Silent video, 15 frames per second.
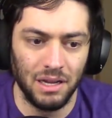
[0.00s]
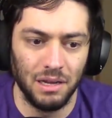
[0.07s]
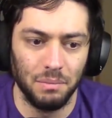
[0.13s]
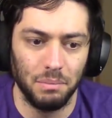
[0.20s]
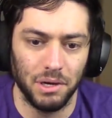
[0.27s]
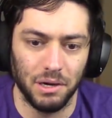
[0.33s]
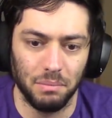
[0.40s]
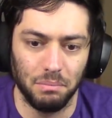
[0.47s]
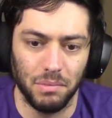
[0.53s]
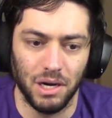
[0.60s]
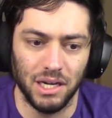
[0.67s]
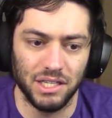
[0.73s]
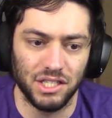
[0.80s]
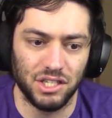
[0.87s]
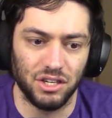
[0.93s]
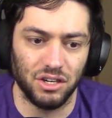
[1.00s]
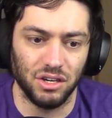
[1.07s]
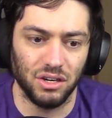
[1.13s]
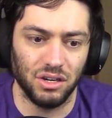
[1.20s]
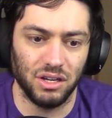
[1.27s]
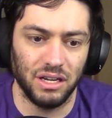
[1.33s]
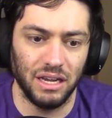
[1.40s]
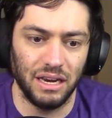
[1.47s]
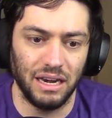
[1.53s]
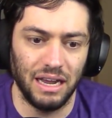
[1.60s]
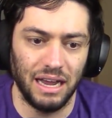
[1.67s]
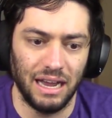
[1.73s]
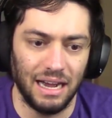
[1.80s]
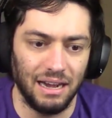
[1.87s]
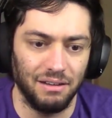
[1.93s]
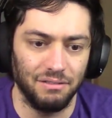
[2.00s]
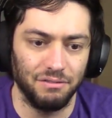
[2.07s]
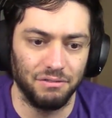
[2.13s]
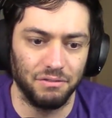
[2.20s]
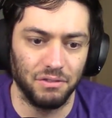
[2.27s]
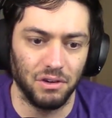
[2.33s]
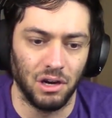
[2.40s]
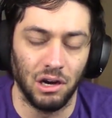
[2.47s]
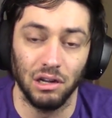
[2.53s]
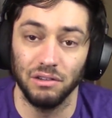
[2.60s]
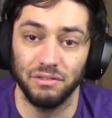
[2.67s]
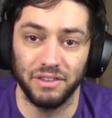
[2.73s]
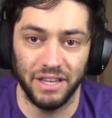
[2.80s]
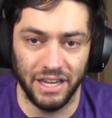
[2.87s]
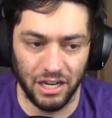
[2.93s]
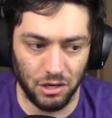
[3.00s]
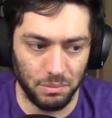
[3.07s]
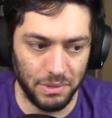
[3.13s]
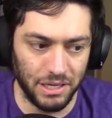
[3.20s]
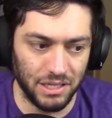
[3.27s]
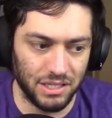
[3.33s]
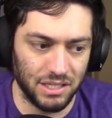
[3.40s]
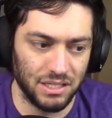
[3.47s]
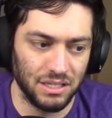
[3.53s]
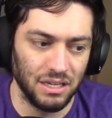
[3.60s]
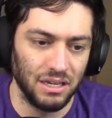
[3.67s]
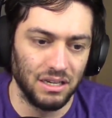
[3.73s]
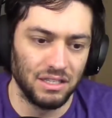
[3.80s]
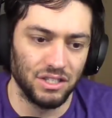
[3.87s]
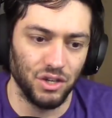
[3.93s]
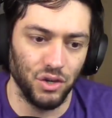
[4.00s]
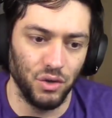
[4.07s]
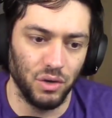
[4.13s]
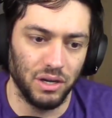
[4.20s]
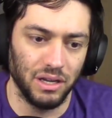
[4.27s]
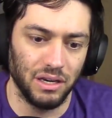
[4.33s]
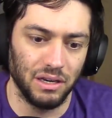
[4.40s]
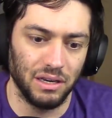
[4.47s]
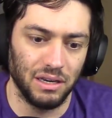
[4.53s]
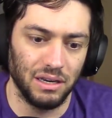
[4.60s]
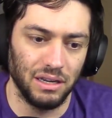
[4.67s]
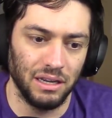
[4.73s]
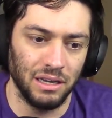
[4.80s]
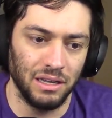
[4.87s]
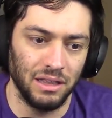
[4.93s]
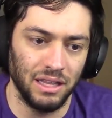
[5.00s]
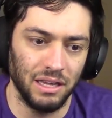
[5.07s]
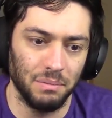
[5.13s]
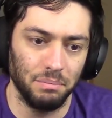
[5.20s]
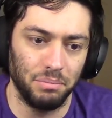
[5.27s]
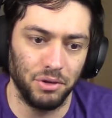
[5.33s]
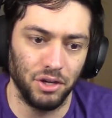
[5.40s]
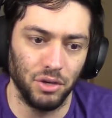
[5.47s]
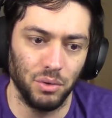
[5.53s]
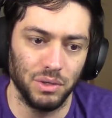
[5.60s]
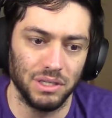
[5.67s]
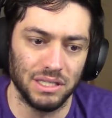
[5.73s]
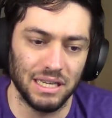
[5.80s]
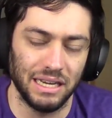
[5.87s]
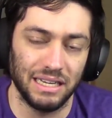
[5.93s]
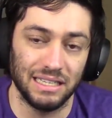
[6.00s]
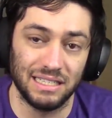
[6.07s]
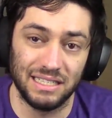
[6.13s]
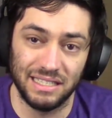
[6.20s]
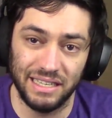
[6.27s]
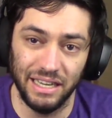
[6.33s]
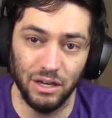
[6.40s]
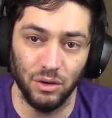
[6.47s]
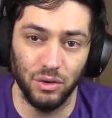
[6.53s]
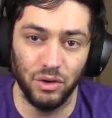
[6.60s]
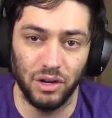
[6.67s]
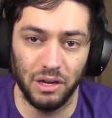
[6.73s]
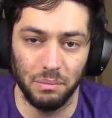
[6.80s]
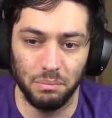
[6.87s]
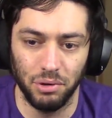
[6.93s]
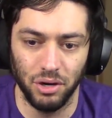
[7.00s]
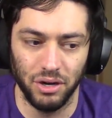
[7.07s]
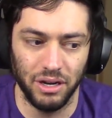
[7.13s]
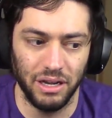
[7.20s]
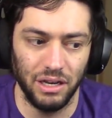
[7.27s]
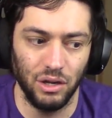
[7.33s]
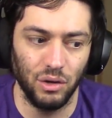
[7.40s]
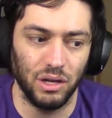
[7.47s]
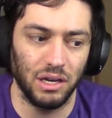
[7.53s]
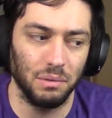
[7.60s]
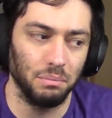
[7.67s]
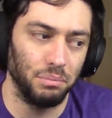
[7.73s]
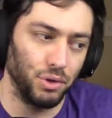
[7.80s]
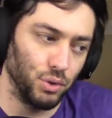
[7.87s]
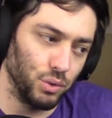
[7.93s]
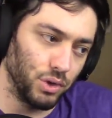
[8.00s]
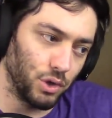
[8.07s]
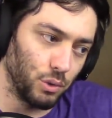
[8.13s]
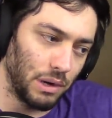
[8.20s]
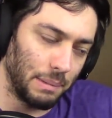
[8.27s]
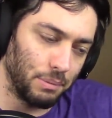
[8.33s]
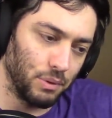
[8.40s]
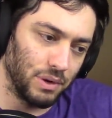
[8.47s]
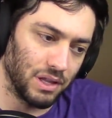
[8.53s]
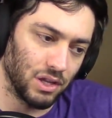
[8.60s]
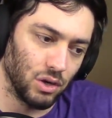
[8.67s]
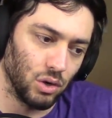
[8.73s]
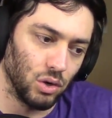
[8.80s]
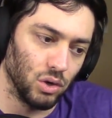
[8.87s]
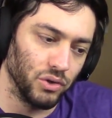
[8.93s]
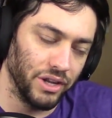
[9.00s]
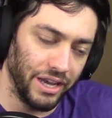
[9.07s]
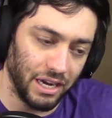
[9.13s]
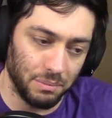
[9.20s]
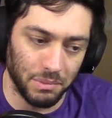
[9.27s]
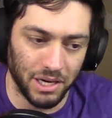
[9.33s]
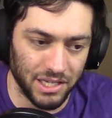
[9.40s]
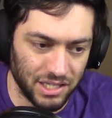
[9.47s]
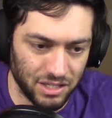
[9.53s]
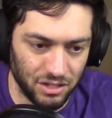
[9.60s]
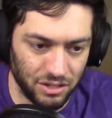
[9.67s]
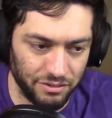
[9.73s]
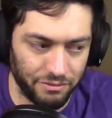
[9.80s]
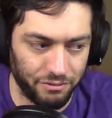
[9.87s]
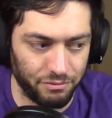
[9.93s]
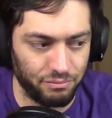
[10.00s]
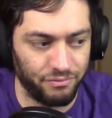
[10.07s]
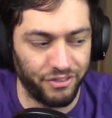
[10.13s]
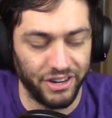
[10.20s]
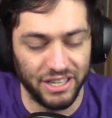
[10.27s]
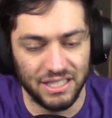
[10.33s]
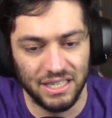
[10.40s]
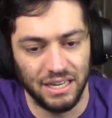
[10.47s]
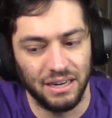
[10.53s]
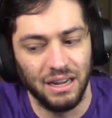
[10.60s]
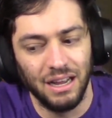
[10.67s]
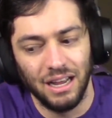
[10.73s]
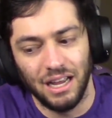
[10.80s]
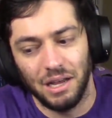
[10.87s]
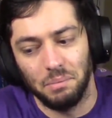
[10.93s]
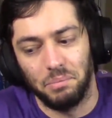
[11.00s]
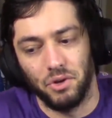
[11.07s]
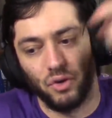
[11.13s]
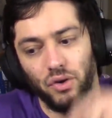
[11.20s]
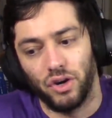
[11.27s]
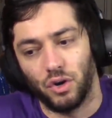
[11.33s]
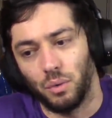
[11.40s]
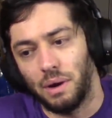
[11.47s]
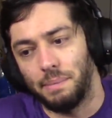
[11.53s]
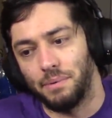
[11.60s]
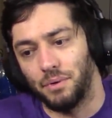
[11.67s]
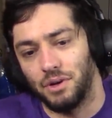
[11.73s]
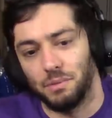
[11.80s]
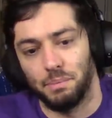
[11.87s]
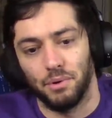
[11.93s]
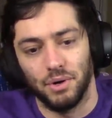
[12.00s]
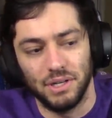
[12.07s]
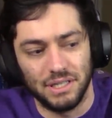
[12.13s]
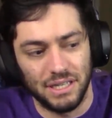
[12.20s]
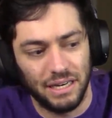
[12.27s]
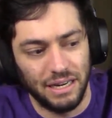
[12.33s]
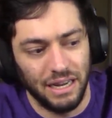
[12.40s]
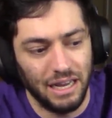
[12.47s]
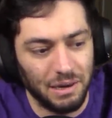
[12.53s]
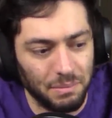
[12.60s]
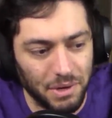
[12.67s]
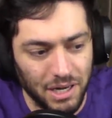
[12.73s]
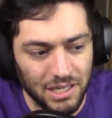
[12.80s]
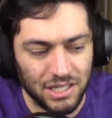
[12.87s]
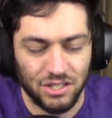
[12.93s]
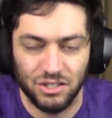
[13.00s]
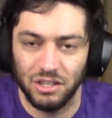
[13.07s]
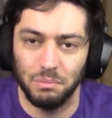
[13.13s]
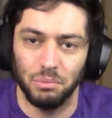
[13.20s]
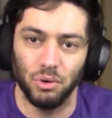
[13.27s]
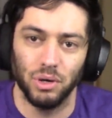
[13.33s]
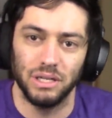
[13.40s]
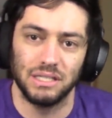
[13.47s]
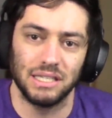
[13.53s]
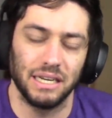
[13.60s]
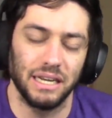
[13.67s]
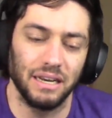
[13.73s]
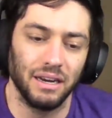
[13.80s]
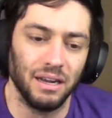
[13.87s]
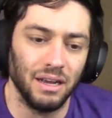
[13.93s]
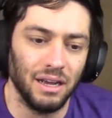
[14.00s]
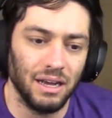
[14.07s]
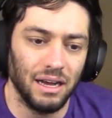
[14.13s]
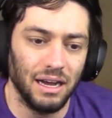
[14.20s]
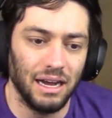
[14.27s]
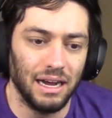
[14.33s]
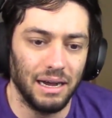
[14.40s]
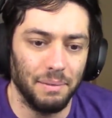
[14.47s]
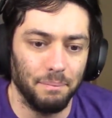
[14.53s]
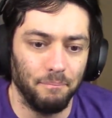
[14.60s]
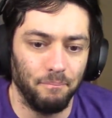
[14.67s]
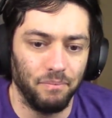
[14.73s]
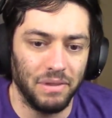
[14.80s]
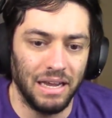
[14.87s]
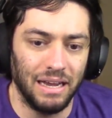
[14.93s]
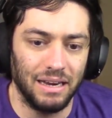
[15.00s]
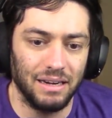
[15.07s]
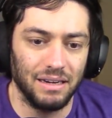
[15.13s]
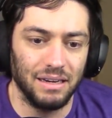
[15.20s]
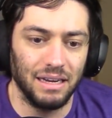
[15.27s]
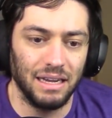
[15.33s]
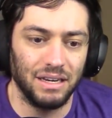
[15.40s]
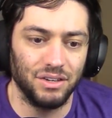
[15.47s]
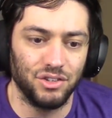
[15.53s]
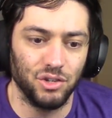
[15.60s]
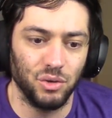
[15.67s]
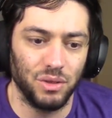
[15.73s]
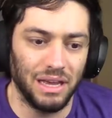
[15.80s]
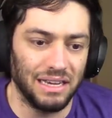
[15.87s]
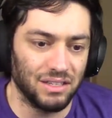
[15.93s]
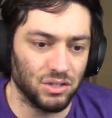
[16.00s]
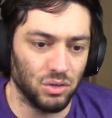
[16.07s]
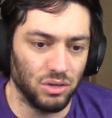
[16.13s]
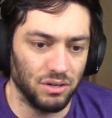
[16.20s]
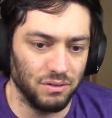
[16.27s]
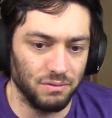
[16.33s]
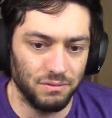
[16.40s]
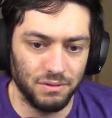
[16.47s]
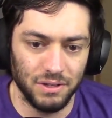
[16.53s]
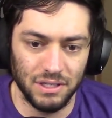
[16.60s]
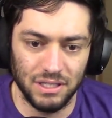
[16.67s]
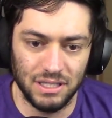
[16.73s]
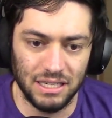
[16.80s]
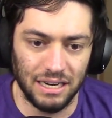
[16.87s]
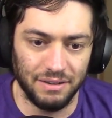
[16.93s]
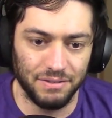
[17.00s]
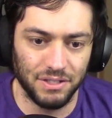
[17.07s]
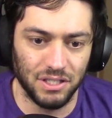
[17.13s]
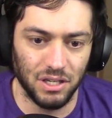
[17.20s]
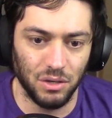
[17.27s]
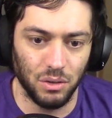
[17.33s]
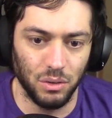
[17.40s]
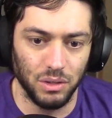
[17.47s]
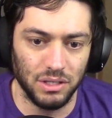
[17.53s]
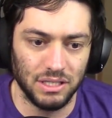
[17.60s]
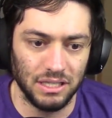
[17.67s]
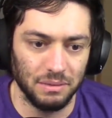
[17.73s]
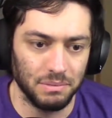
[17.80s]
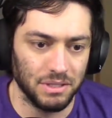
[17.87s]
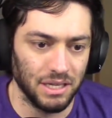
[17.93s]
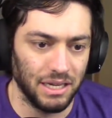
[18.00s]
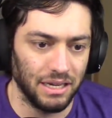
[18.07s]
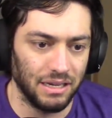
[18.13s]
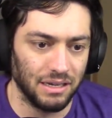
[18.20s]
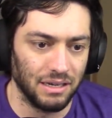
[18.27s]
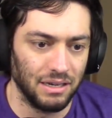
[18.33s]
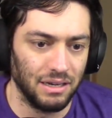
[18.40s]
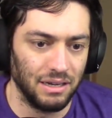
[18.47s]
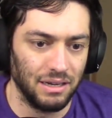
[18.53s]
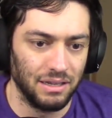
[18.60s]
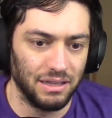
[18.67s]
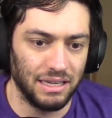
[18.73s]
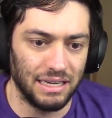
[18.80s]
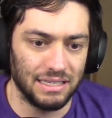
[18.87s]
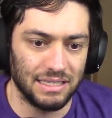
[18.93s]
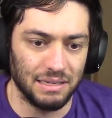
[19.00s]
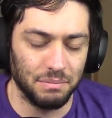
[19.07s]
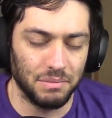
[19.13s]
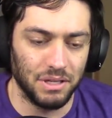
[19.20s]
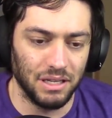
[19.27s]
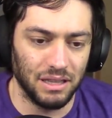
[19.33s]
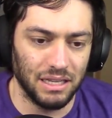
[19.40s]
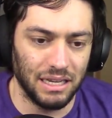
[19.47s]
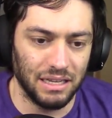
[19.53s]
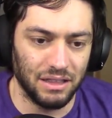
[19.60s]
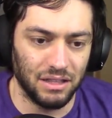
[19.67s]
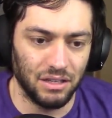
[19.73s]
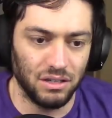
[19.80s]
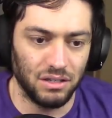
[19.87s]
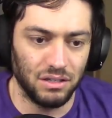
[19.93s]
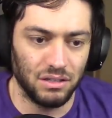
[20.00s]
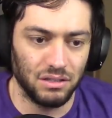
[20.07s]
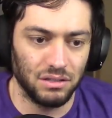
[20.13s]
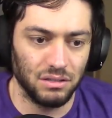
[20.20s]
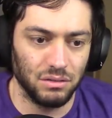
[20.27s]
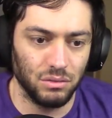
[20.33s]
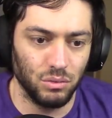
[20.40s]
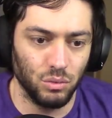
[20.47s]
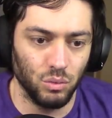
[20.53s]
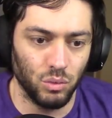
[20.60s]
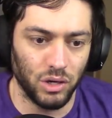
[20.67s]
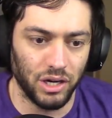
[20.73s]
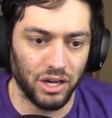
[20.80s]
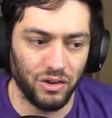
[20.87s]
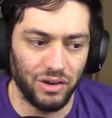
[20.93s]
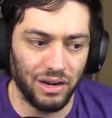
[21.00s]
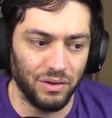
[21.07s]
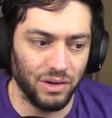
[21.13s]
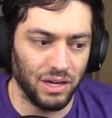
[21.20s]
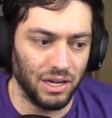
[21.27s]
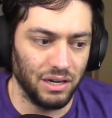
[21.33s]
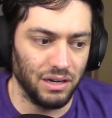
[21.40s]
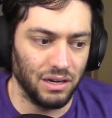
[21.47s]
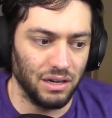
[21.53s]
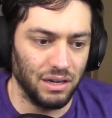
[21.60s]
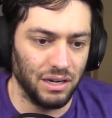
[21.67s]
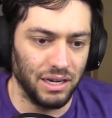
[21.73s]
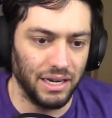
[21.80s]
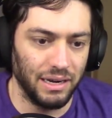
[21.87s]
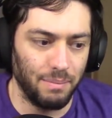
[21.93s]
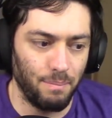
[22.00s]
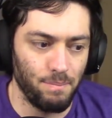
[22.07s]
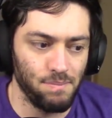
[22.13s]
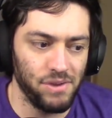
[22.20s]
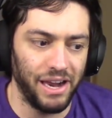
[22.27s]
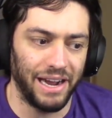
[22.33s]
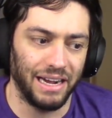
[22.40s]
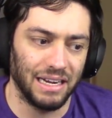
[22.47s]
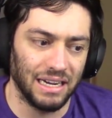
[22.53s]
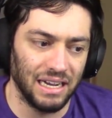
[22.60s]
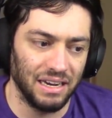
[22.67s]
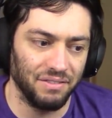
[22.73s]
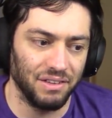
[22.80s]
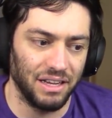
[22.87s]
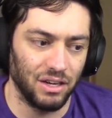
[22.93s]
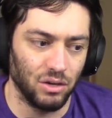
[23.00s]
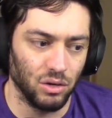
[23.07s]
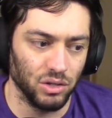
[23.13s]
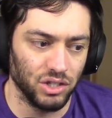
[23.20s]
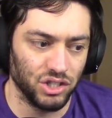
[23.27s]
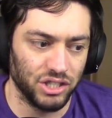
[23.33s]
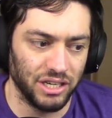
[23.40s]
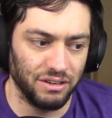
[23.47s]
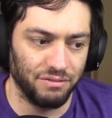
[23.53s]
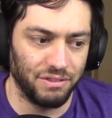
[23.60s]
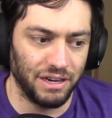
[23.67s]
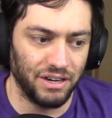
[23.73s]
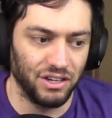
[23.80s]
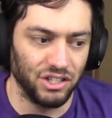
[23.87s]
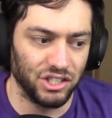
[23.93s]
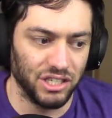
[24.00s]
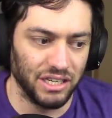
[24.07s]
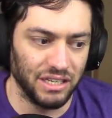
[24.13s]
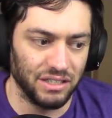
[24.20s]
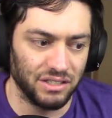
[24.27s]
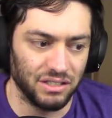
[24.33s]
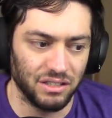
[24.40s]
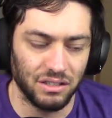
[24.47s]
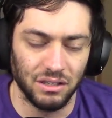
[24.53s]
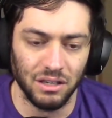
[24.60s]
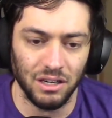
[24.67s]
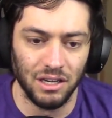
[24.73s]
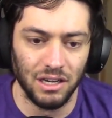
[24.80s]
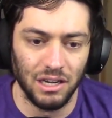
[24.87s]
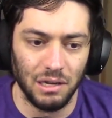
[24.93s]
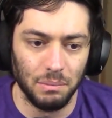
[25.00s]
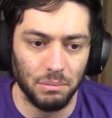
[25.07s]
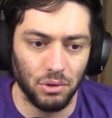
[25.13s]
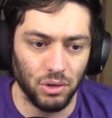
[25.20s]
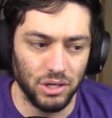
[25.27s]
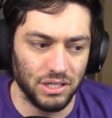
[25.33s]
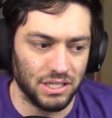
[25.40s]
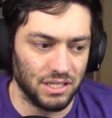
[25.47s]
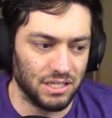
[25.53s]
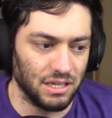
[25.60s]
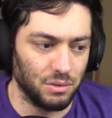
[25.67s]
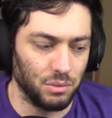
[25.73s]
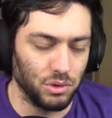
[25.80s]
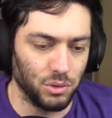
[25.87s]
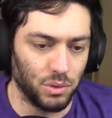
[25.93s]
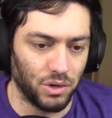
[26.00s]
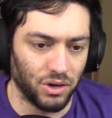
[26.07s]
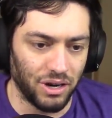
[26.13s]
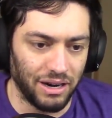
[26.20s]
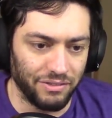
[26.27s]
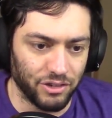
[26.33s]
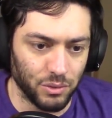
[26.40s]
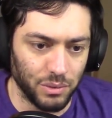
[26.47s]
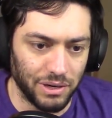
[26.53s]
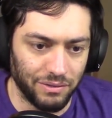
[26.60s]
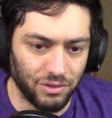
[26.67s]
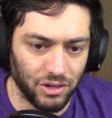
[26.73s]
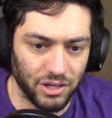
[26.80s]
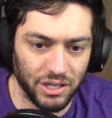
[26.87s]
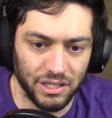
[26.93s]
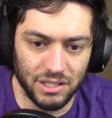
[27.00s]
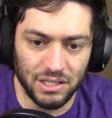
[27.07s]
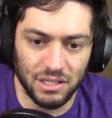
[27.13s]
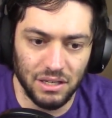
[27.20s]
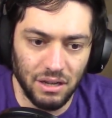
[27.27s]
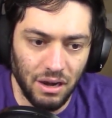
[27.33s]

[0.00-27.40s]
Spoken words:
but a monster can have all of the ailments. So the imbue is like a skill you can put in. You can imbue your weapon with cold, hit a monster and freeze it, imbue your weapon with poison, hit a monster and poison it, and do that sort of stuff. So it seems like that's something that they're working around on. Yeah, kind of like cold enchant, fire enchant, or poisons on World of Warcraft or whatever it is.